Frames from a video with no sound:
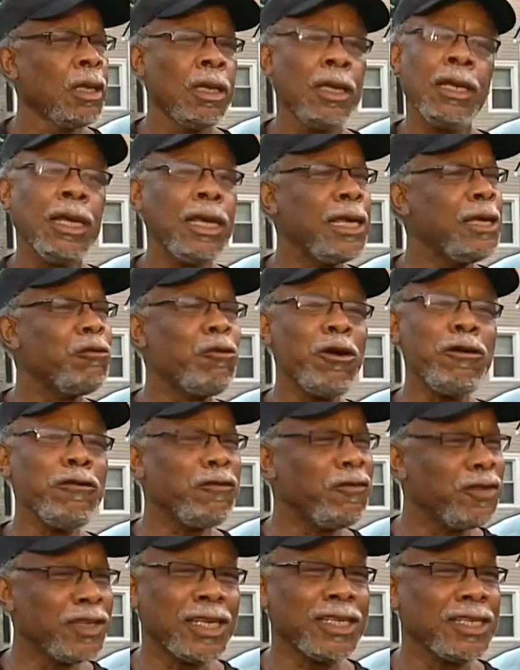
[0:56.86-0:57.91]
It ain't
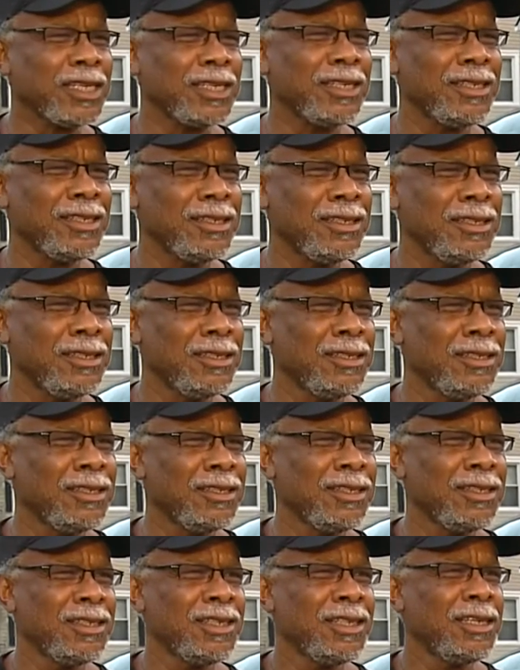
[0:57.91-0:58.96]
worth it.
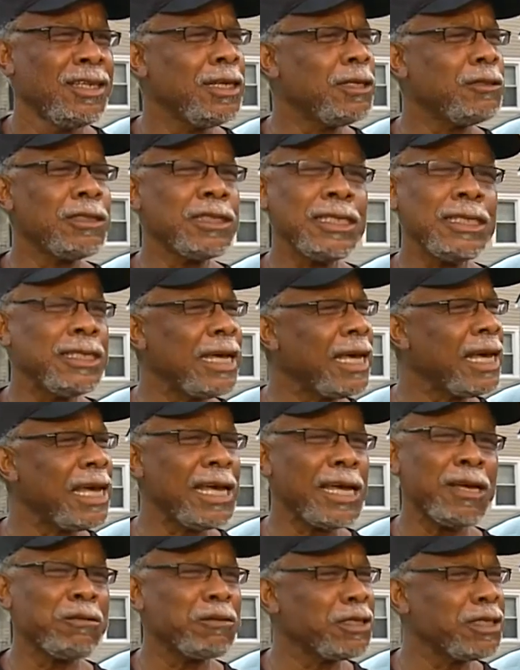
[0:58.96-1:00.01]
Nickels and
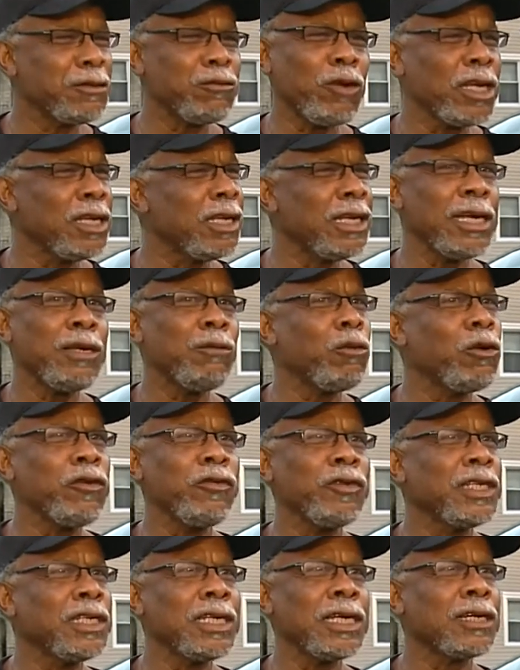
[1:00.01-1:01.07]
dimes, it ain't
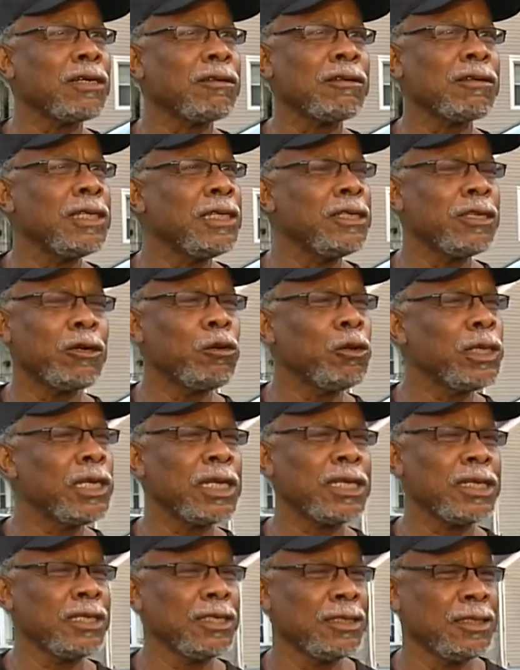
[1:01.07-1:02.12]
worth it at all. Need to
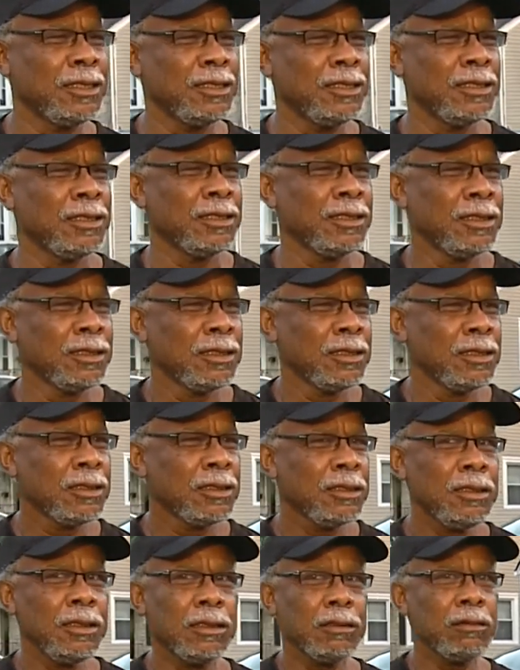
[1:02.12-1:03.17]
quit it.
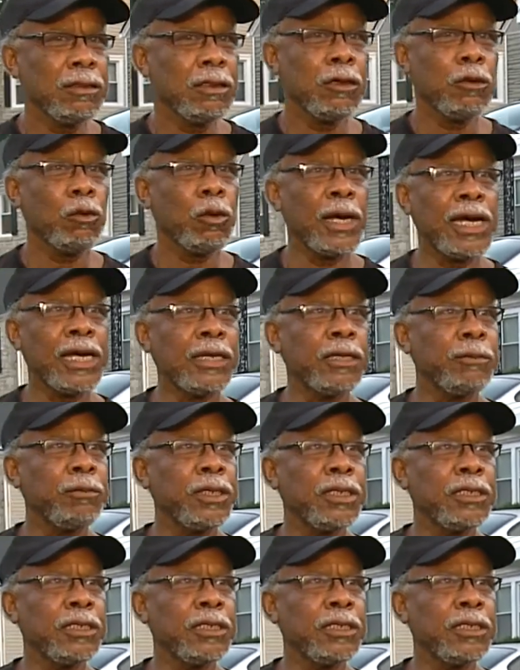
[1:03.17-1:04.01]
You know, you're going to wind up